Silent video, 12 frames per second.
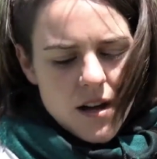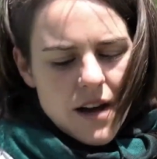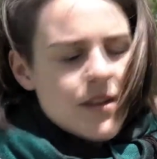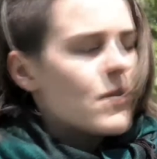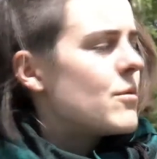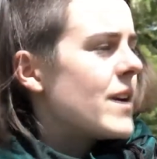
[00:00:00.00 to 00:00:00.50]
I
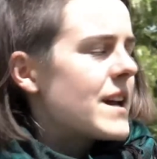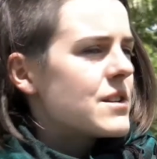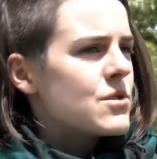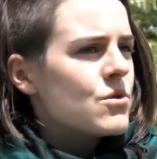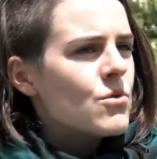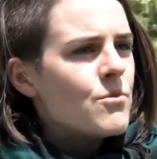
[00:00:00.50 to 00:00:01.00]
think we had
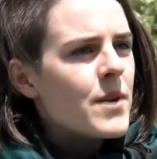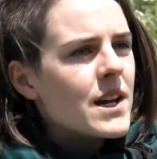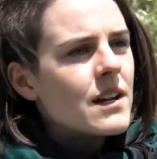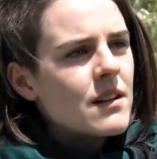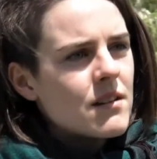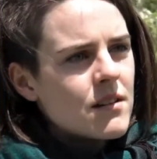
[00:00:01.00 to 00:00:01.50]
two
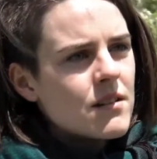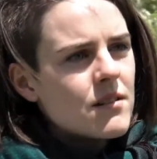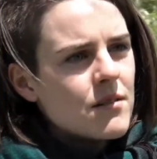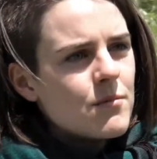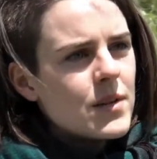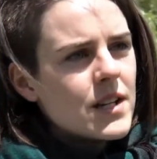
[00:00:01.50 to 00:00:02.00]

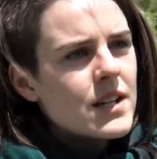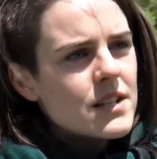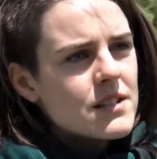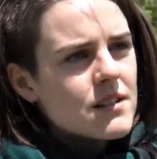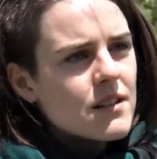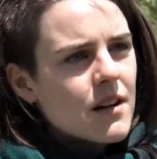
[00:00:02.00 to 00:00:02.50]
main
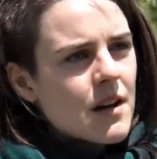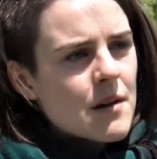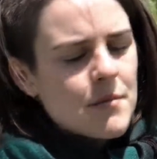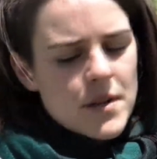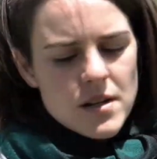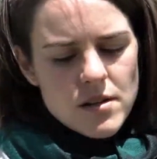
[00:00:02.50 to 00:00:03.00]
meetings
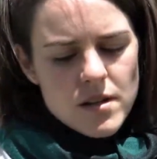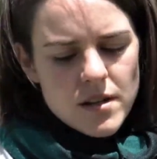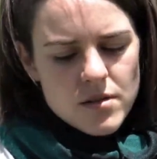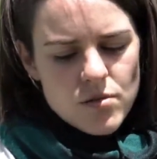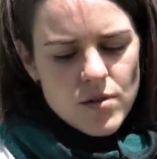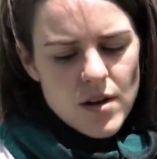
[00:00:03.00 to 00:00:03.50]
in
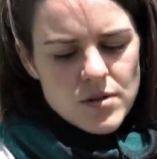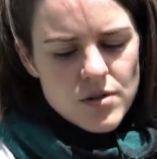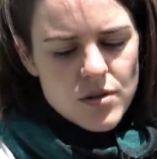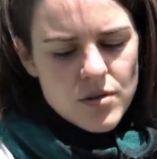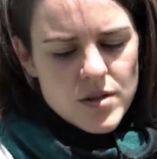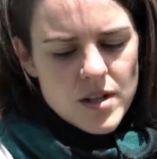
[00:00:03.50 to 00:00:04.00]

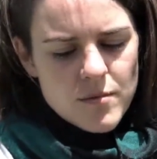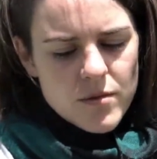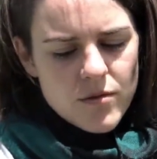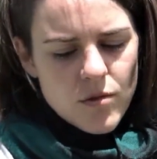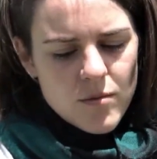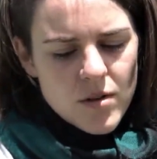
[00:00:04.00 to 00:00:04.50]
2013
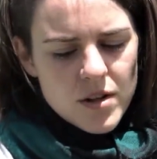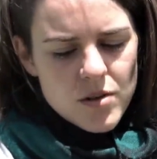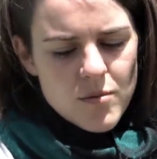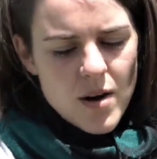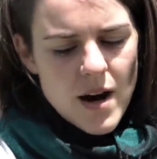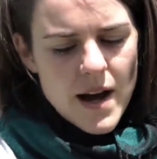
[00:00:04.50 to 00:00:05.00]
before
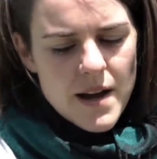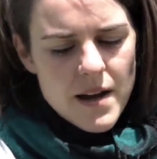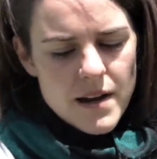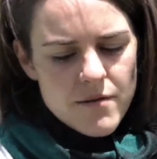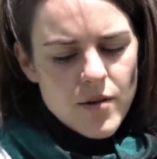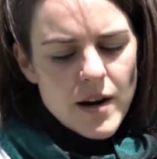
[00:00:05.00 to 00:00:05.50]
Blockupy
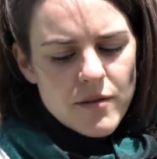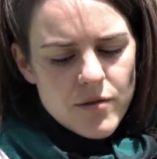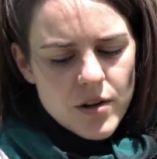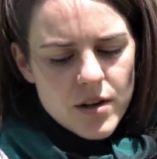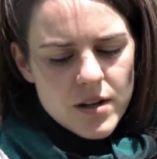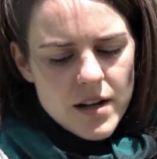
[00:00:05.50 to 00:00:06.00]
in
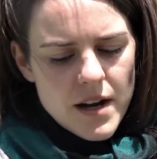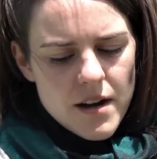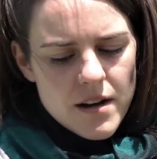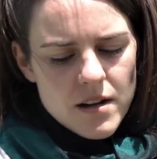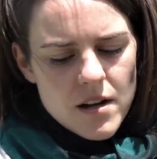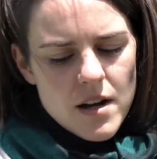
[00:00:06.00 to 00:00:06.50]
Frankfurt,
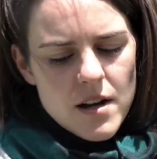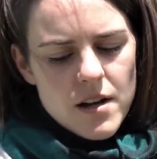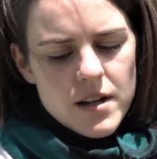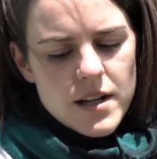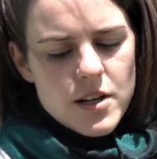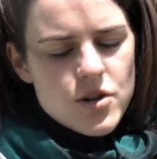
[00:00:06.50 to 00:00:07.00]
and
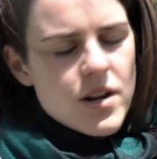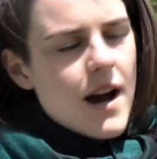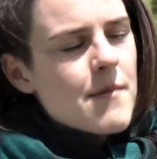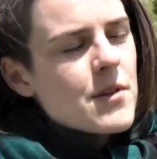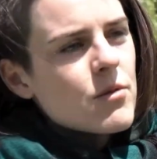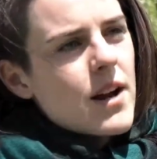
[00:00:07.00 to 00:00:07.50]
each
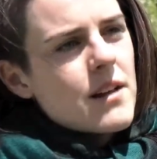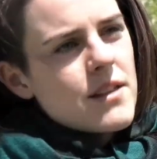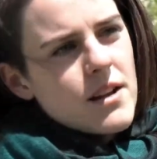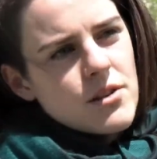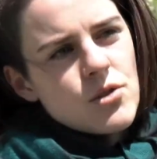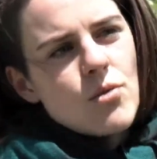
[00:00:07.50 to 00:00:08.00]
time there were, I
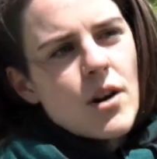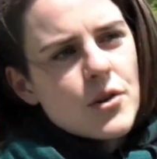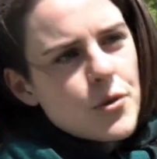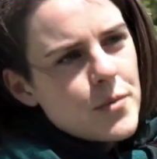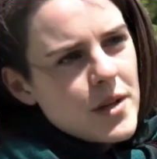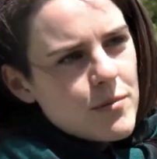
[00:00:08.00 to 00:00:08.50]
think,
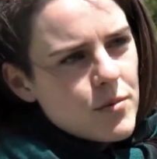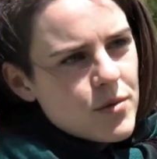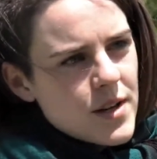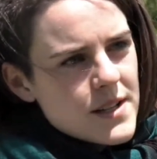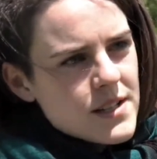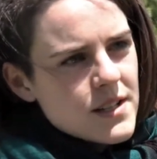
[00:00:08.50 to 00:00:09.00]
200 people
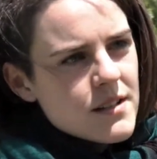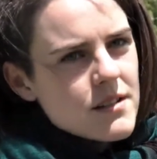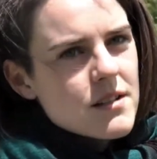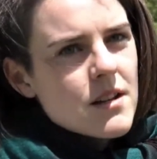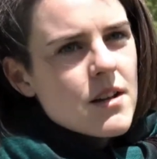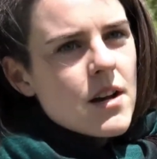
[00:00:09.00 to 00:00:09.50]
present.
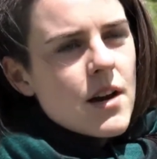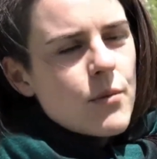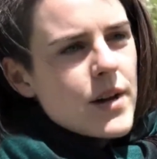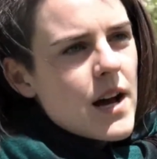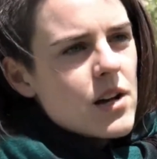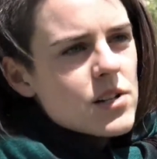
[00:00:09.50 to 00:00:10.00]

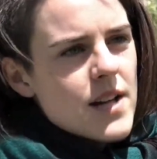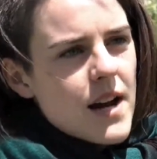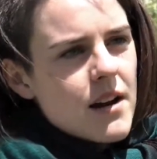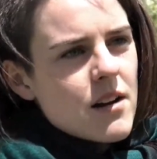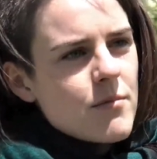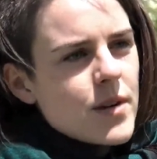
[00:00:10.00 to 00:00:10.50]
We all sat
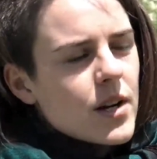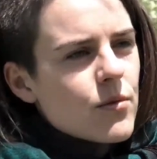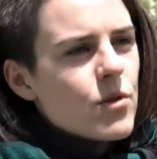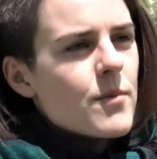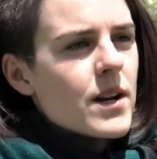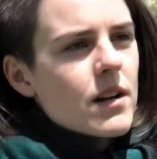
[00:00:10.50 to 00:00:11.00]
in a big
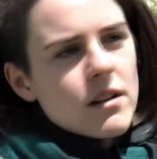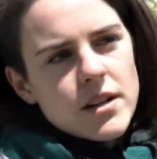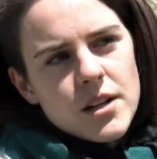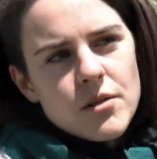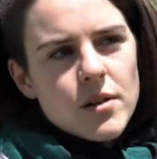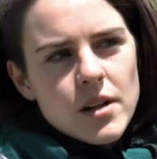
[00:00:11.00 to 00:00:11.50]
room, and it
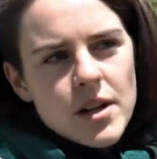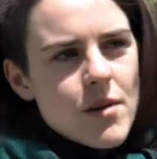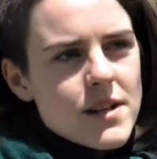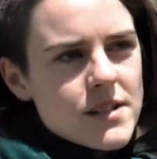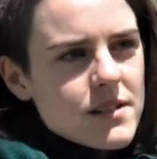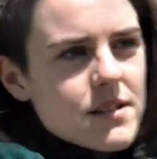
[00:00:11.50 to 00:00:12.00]
literally
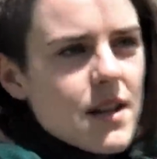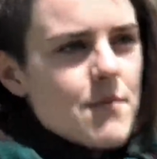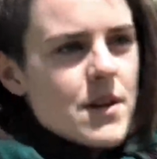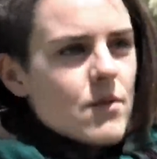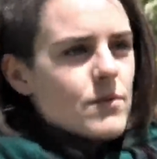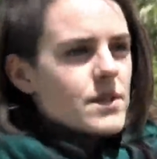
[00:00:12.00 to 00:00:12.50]
was,
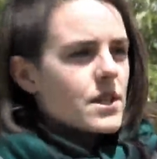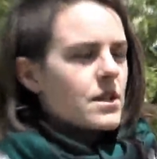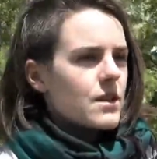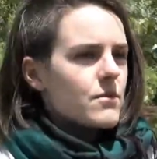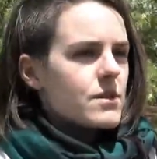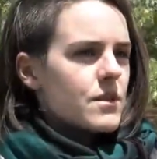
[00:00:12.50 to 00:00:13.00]

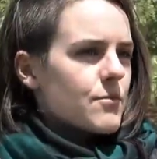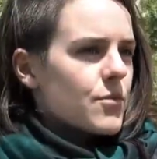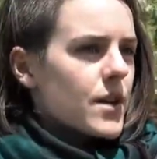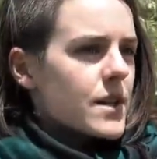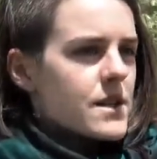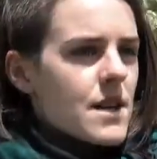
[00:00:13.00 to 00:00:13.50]
it was a
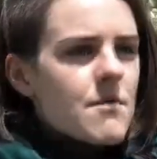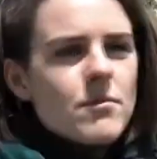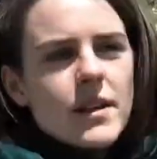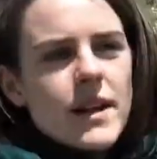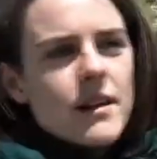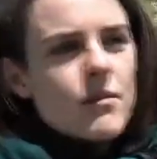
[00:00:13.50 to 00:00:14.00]
big
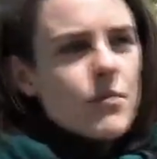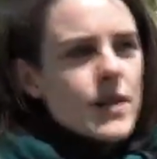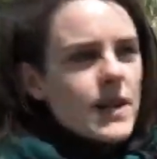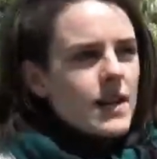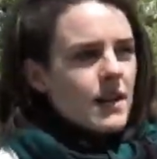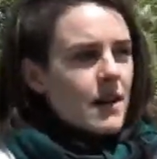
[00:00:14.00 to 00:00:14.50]
assembly.
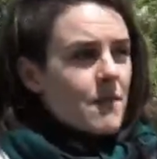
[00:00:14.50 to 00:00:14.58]
We,